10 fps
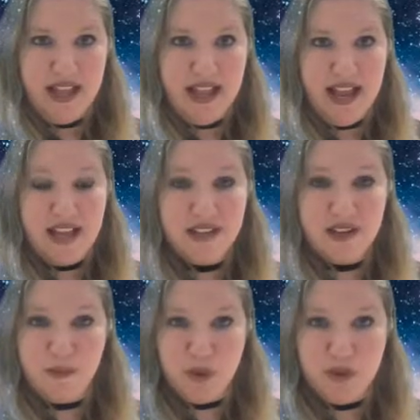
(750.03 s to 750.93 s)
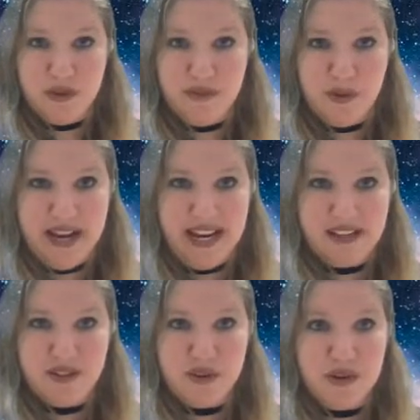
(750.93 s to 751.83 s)
And most of you
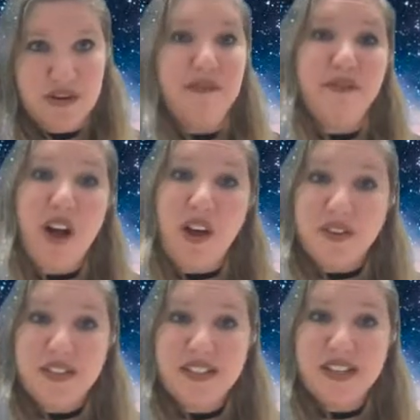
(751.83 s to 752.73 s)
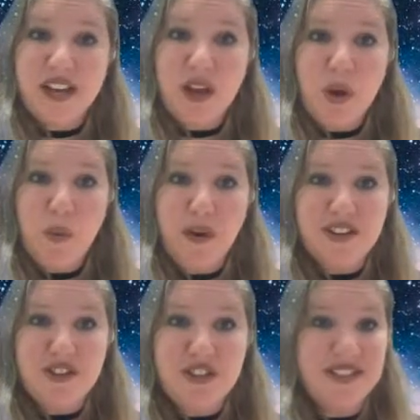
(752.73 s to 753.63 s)
answered false,
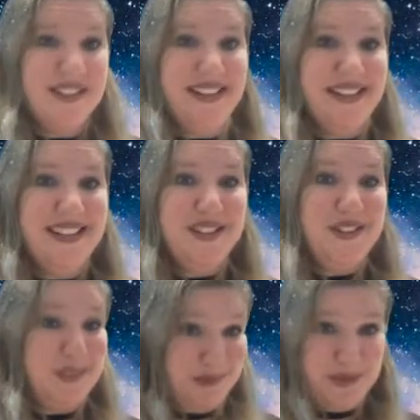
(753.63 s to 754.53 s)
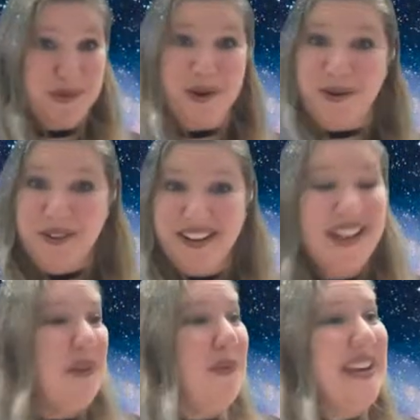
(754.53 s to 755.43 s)
which is true.
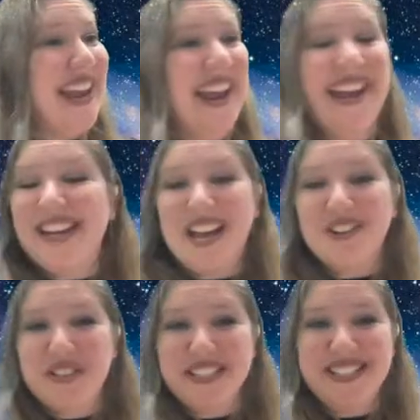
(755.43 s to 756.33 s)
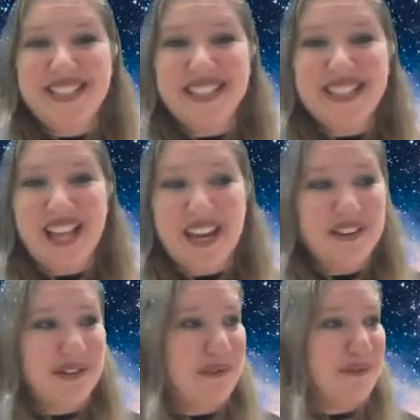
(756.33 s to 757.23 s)
We can't actually see
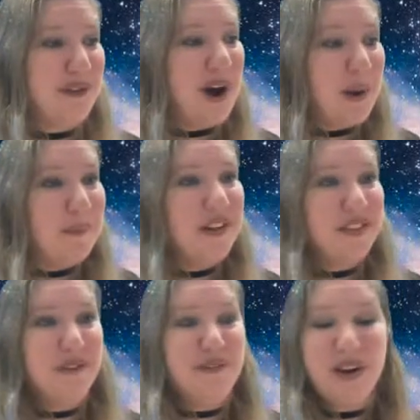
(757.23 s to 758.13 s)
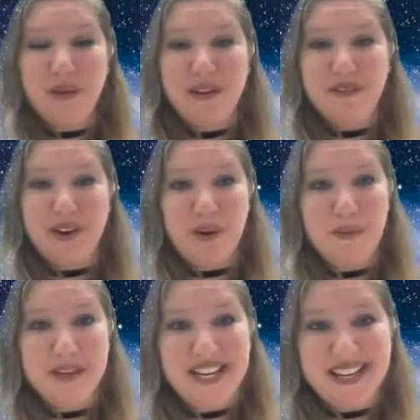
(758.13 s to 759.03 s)
light from the very, very
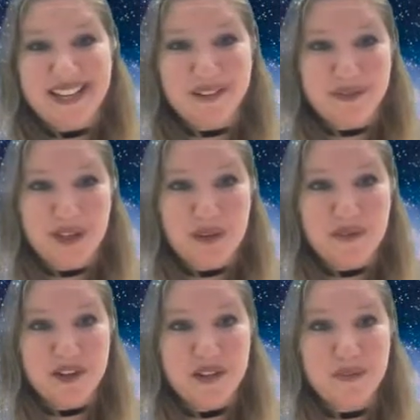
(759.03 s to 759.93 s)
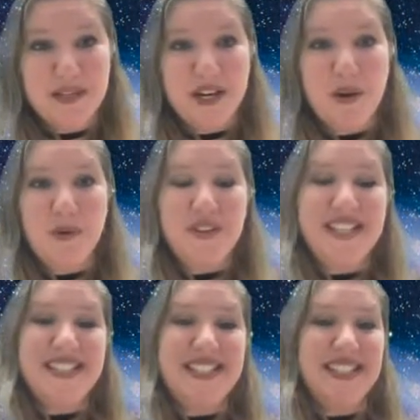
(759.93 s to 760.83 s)
beginning of the universe. We can
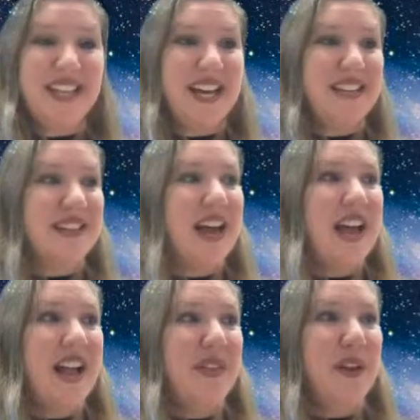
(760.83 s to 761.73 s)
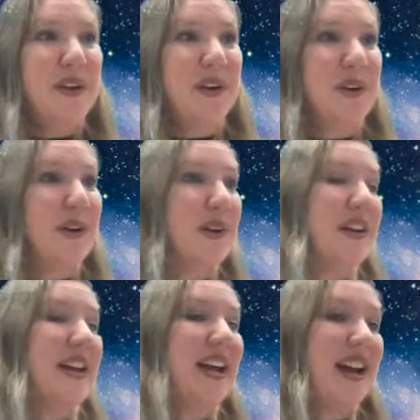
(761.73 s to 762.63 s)
only see light that
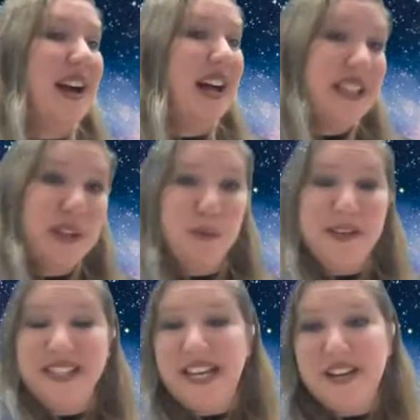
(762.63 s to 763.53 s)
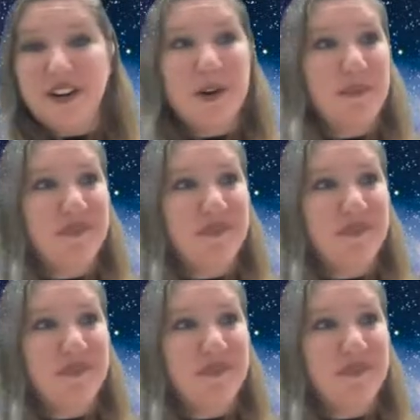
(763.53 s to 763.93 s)
occurred a little bit later.